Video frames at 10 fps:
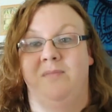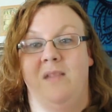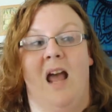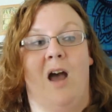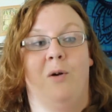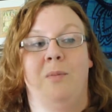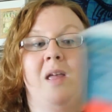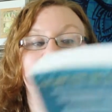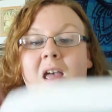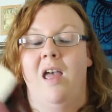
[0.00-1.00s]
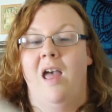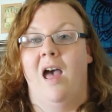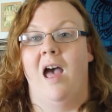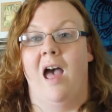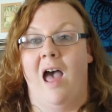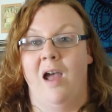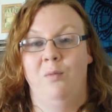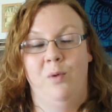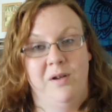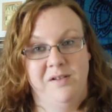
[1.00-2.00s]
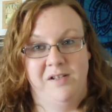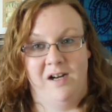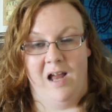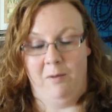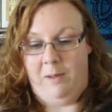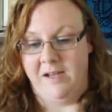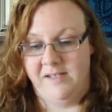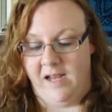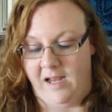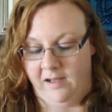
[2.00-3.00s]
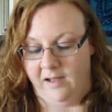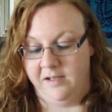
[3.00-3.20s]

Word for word: Now, I will start out by saying,